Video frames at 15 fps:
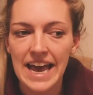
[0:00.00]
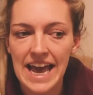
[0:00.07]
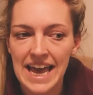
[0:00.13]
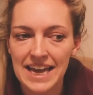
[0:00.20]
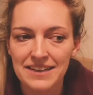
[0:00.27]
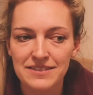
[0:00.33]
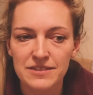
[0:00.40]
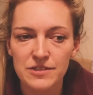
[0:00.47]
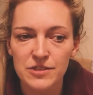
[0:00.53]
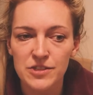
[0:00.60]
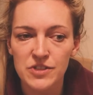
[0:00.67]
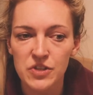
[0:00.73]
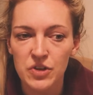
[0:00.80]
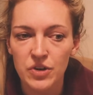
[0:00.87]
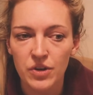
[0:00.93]

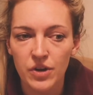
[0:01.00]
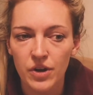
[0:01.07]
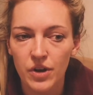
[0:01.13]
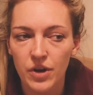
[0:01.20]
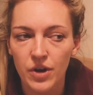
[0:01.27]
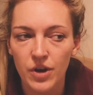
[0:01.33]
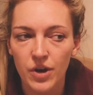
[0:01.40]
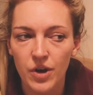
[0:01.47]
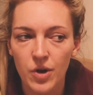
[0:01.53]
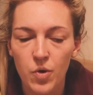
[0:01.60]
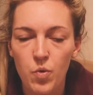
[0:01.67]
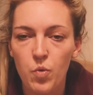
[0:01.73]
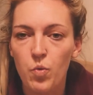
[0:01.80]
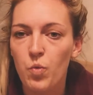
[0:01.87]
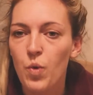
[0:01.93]
ends
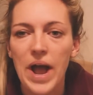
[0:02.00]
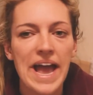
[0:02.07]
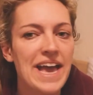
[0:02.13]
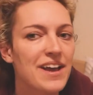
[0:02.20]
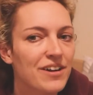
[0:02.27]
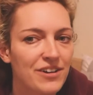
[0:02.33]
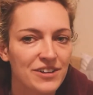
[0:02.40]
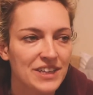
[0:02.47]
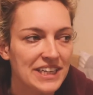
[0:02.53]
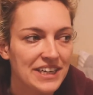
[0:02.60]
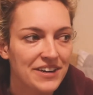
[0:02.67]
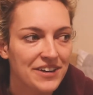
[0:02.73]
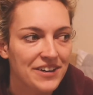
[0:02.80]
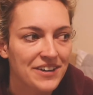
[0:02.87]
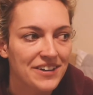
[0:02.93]
way
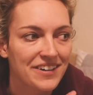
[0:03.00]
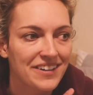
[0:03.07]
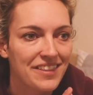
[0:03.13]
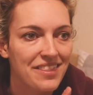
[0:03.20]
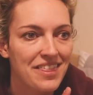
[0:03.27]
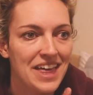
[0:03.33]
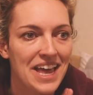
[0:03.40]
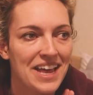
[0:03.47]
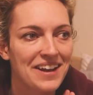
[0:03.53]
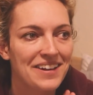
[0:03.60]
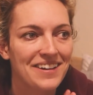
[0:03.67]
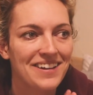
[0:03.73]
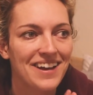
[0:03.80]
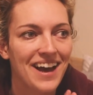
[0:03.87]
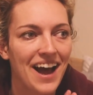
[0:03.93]
earlier
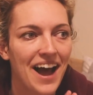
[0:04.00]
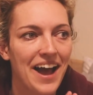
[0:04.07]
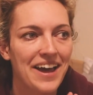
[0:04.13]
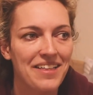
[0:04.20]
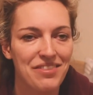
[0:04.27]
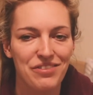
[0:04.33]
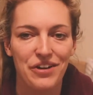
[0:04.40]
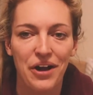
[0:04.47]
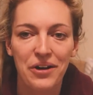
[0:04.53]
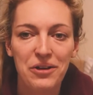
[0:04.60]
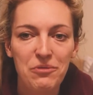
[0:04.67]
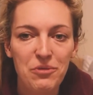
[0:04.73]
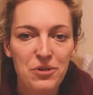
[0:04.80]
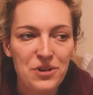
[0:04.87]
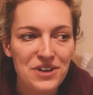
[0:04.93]
than I thought
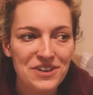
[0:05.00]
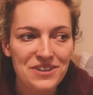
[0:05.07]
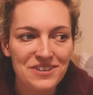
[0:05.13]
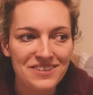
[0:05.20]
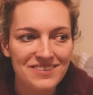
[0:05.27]
it would,